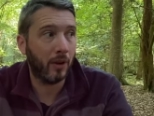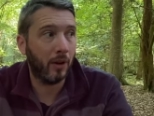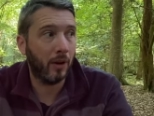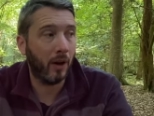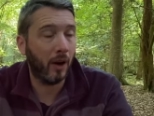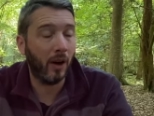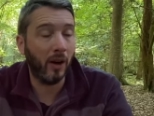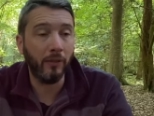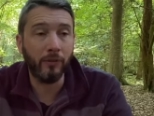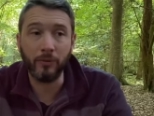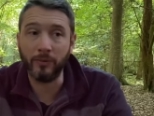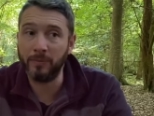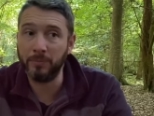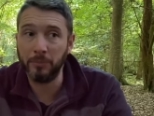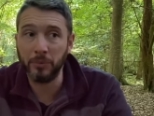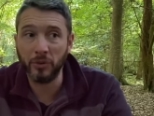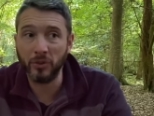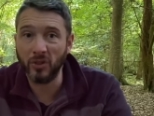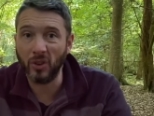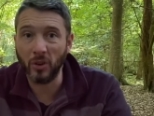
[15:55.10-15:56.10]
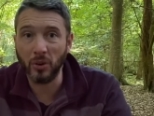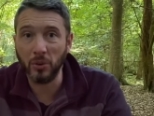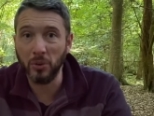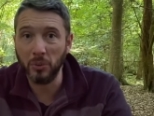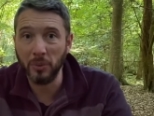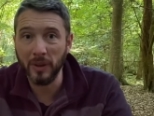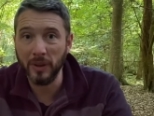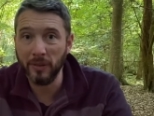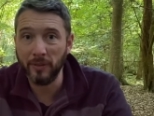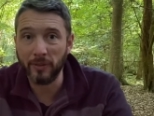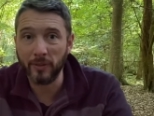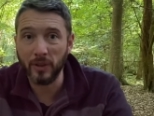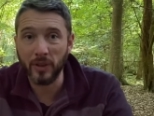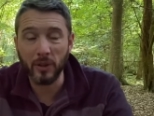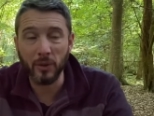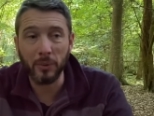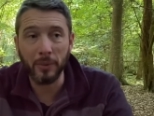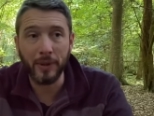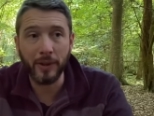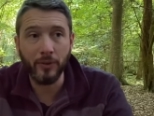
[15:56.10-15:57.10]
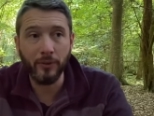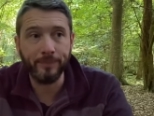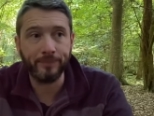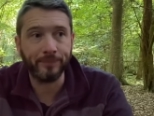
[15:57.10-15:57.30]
I've struggled with for a little while,